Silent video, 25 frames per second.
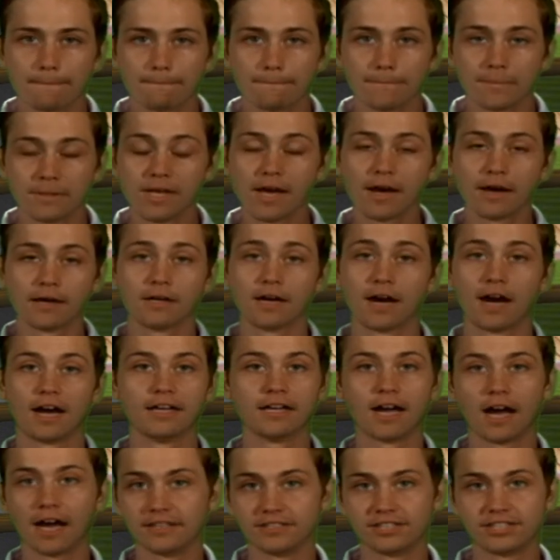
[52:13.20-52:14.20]
Yeah,
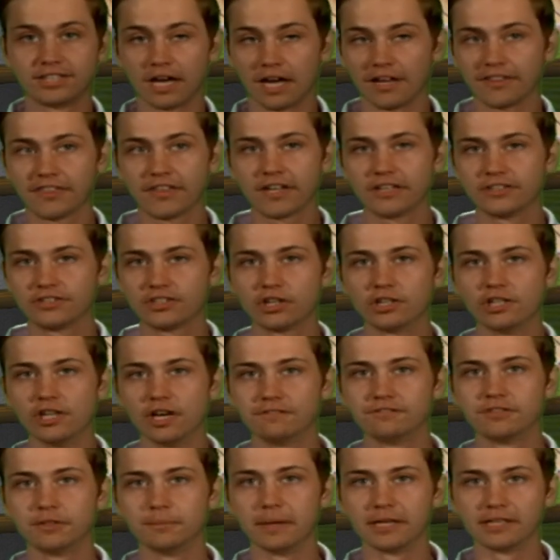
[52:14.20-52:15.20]
I think he's good
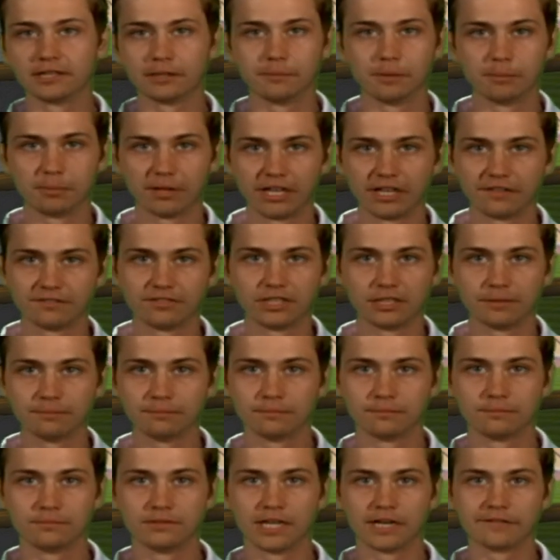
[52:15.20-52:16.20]
enough to make them a playoff team.
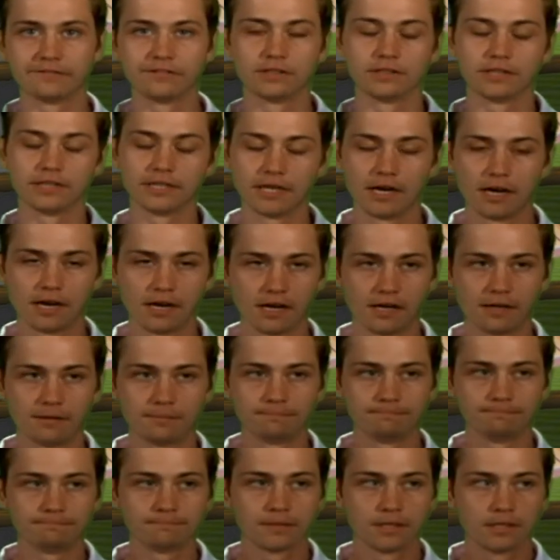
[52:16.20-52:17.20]
Definitely.
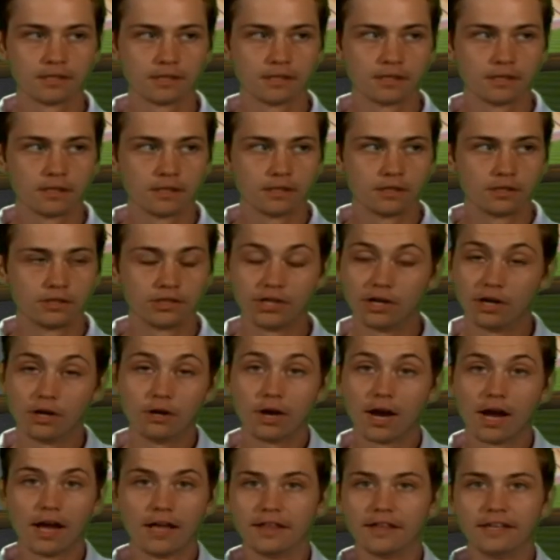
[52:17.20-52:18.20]
You know,
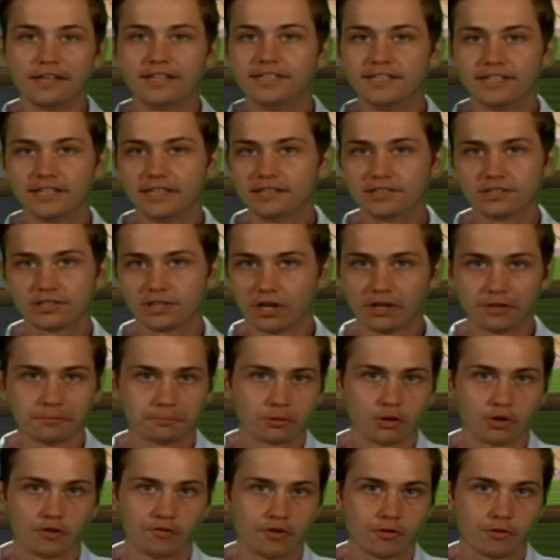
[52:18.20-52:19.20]
he is
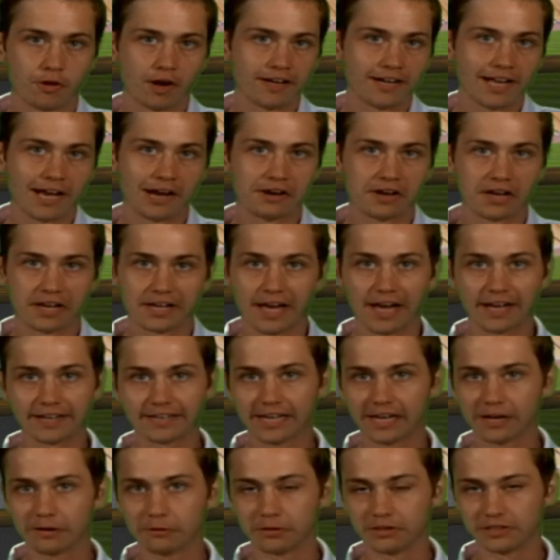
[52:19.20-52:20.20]
unproven right now. I
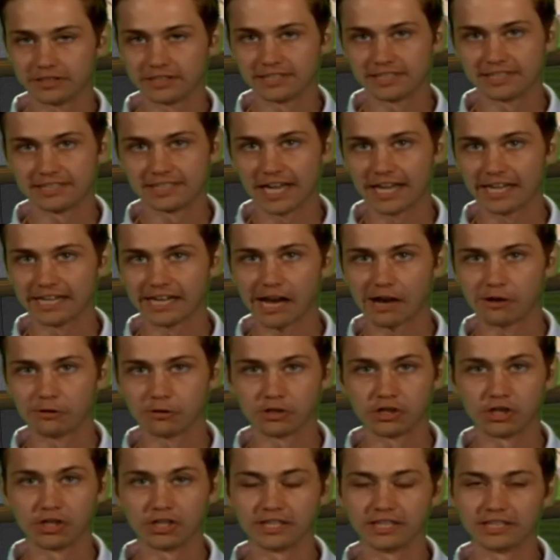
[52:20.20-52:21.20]
can't really say how
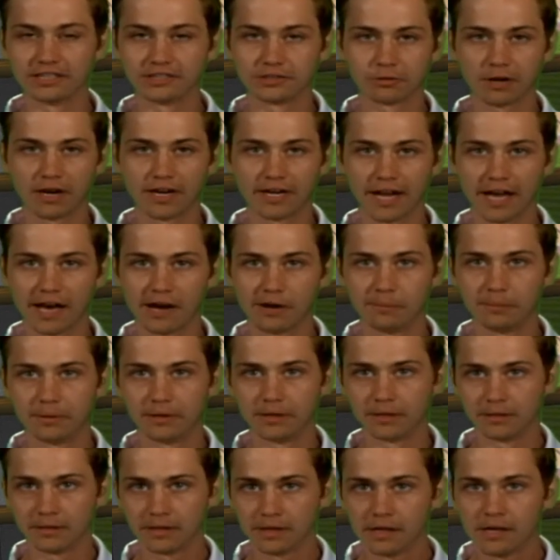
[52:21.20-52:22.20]
good he is right now,
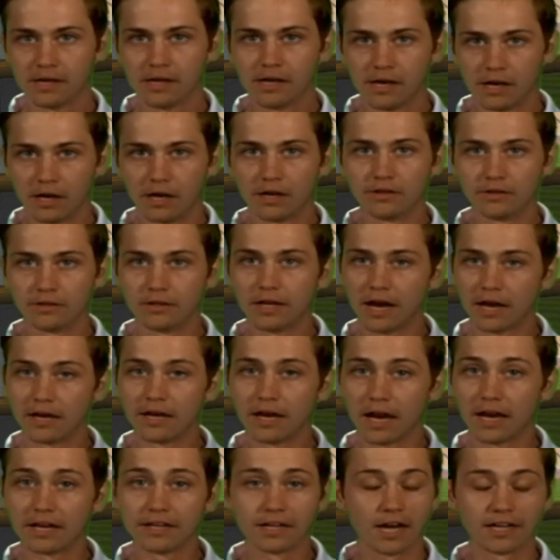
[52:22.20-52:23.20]
but
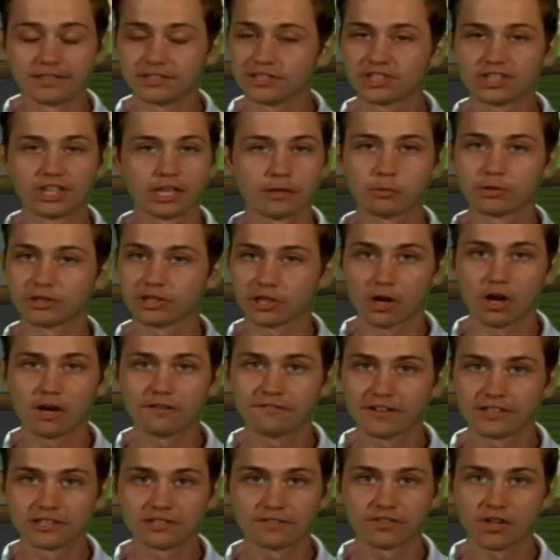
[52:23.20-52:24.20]
I just think with their
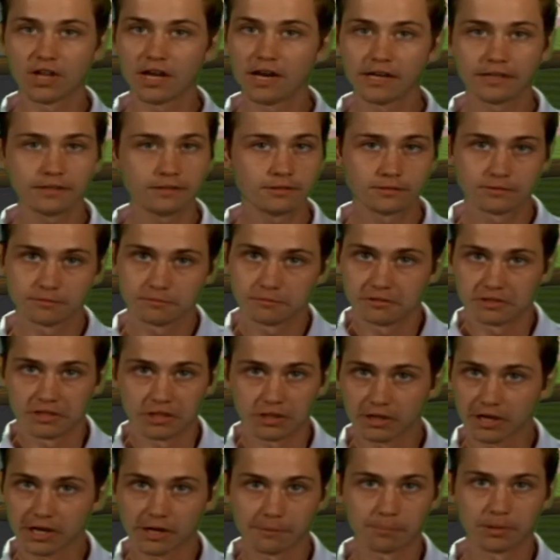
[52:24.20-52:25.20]
offensive line, they're
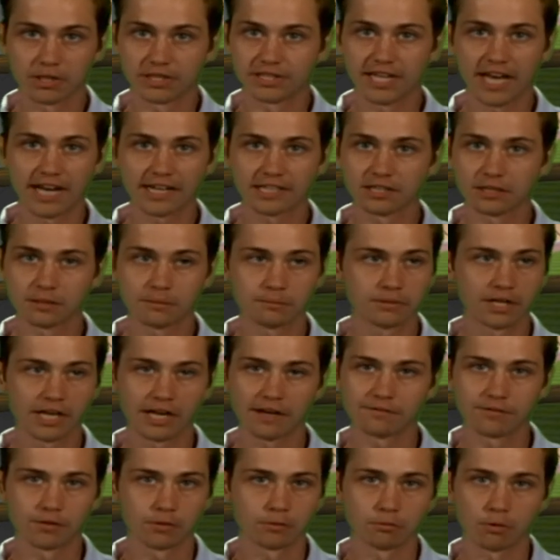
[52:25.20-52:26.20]
going to protect him. They
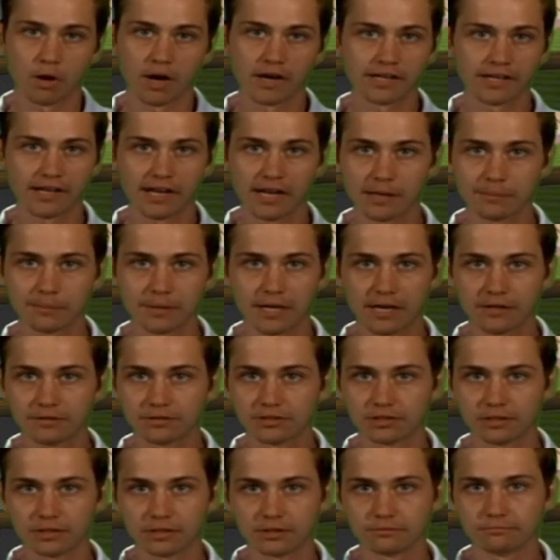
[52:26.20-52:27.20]
have a running game now,
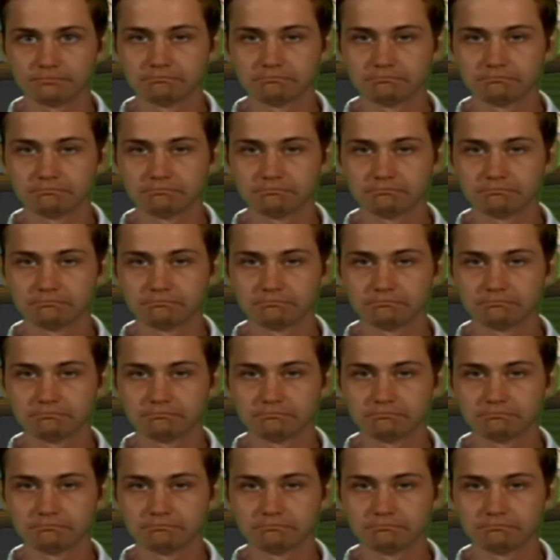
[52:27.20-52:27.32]
so